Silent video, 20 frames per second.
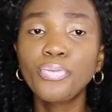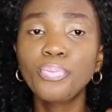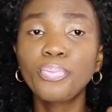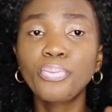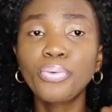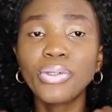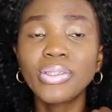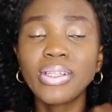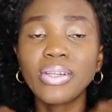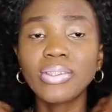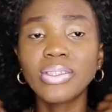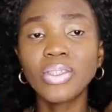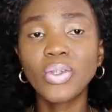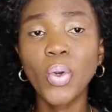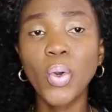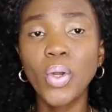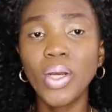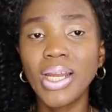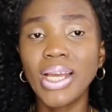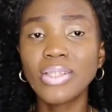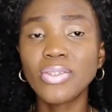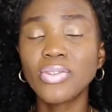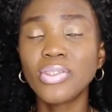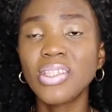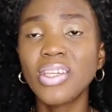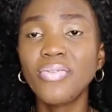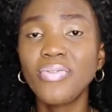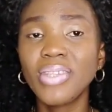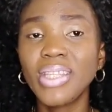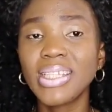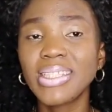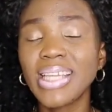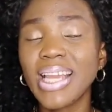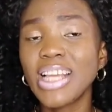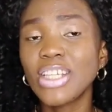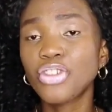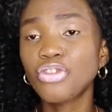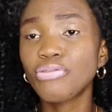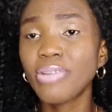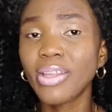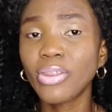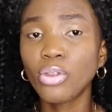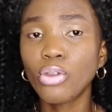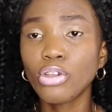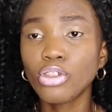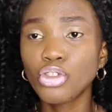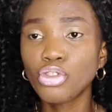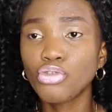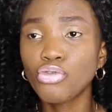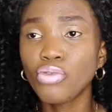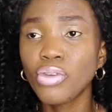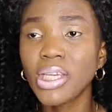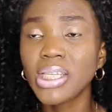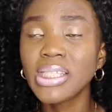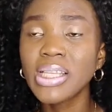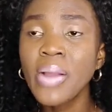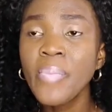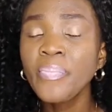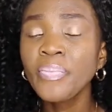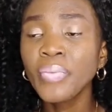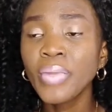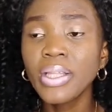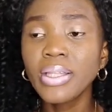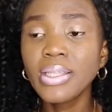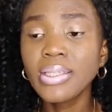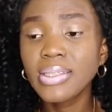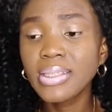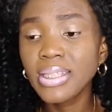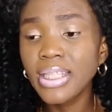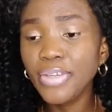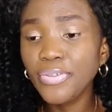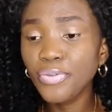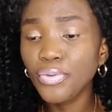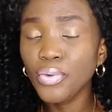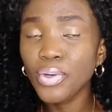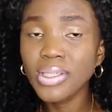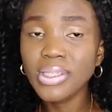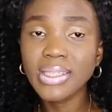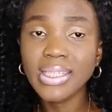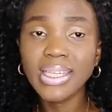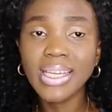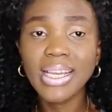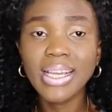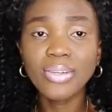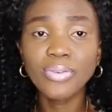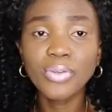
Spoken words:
brought out the collar to give it that extra touch to it. The sleeve was the